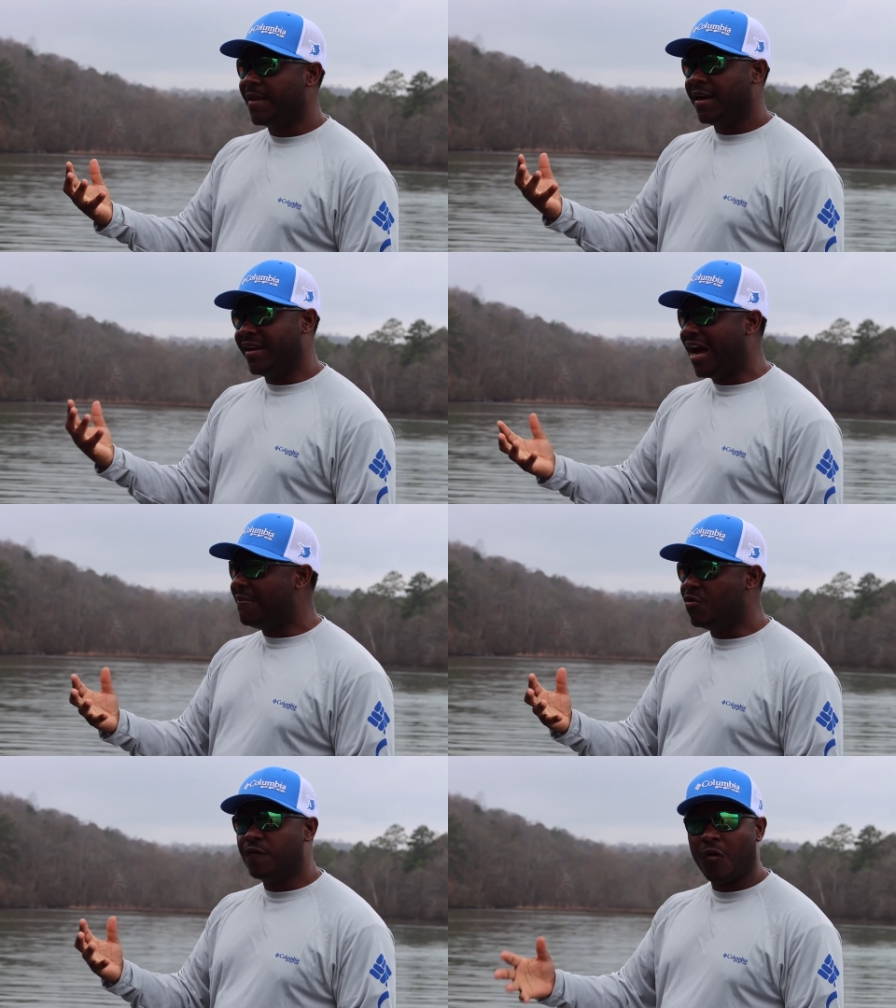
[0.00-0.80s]
not
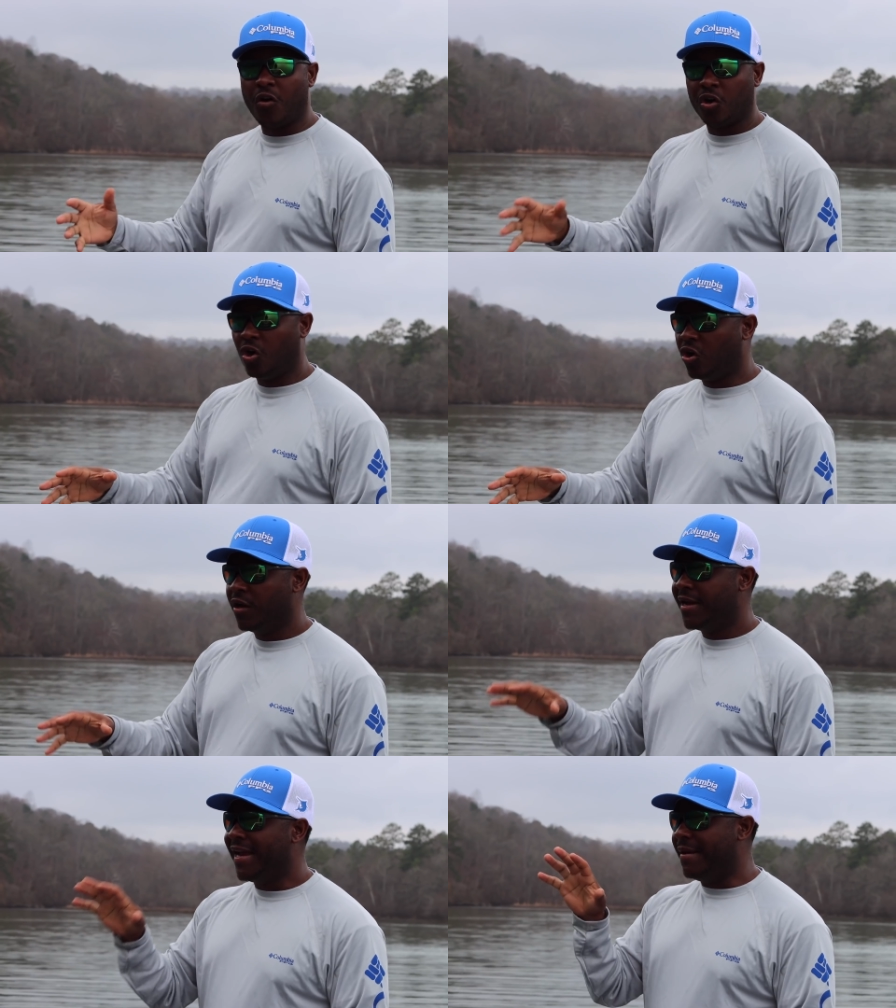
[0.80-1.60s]
move far at all
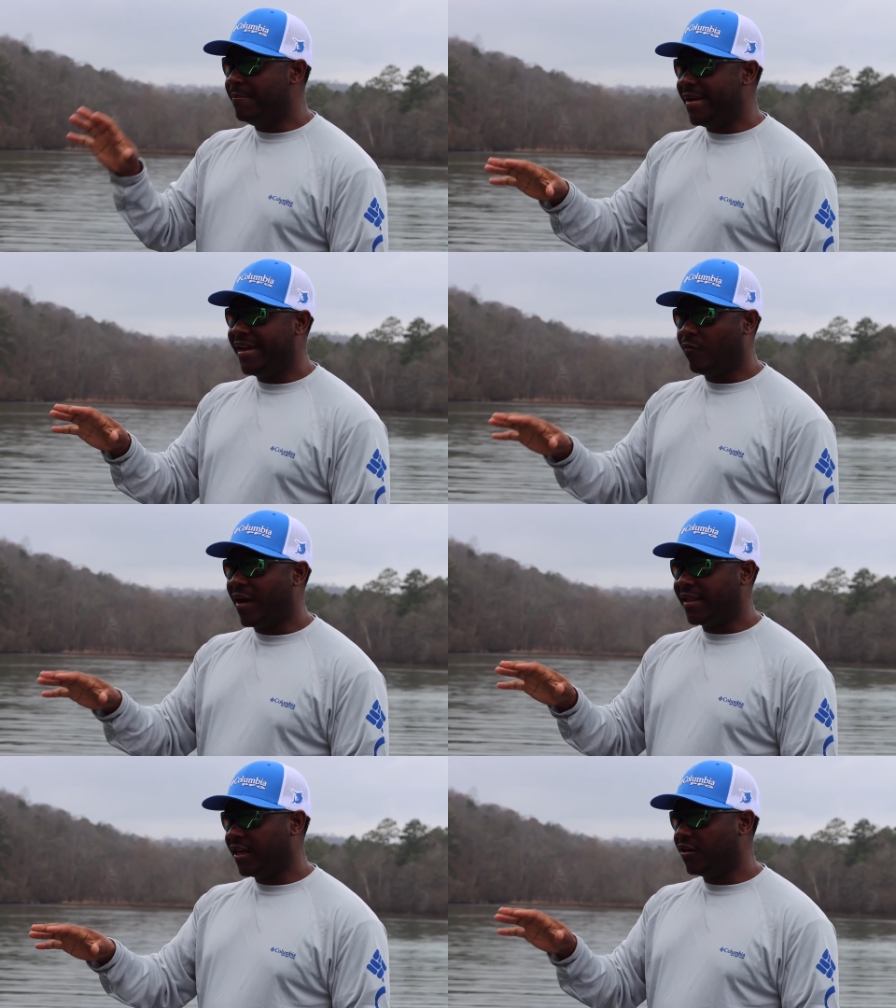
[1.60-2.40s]
and bed
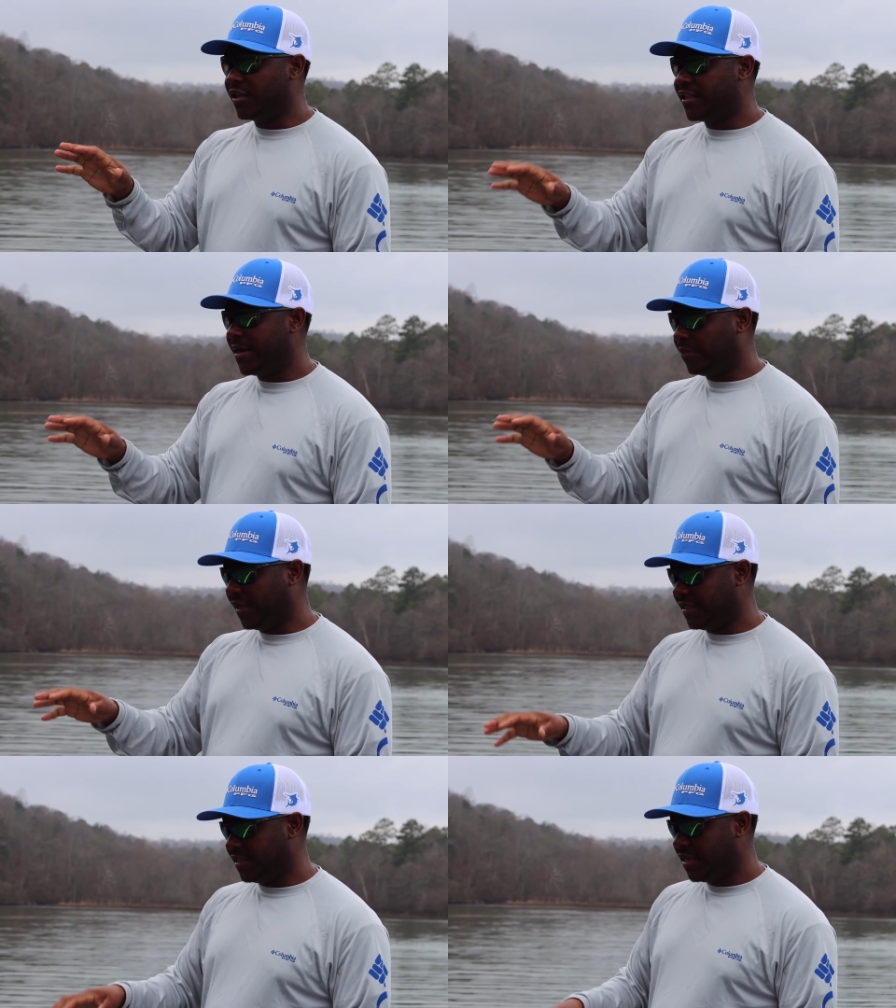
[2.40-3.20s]
right there in the same
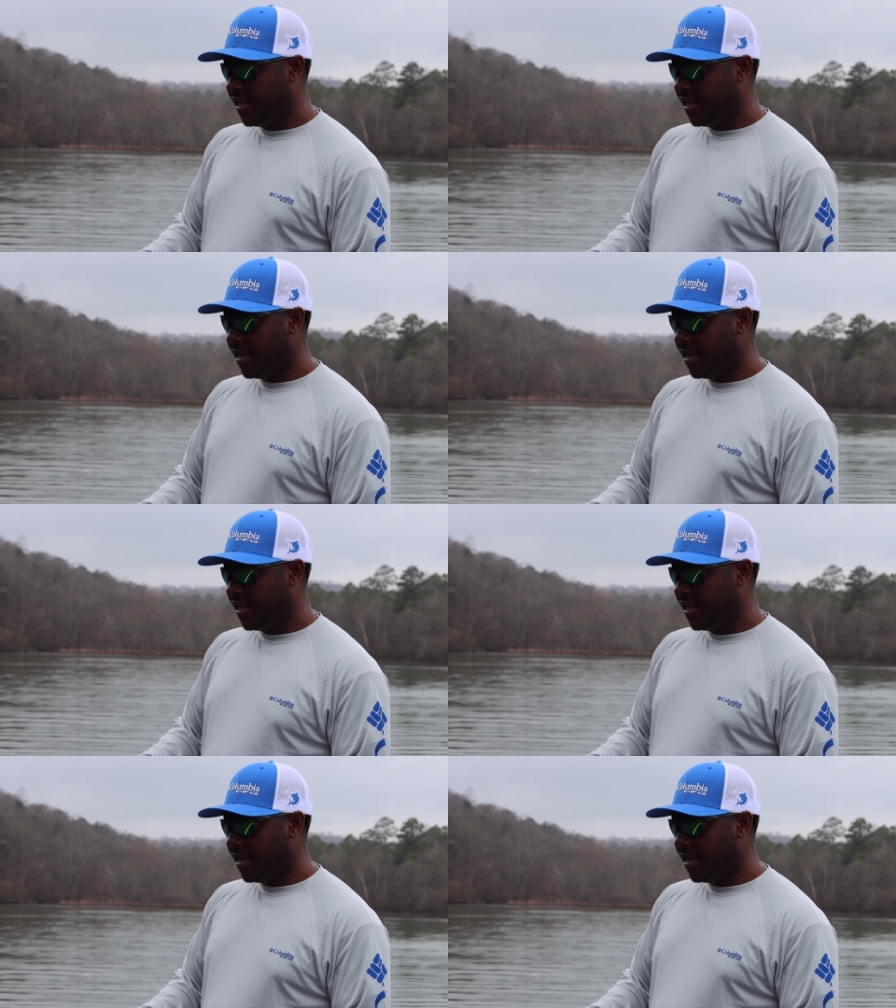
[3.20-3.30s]
places.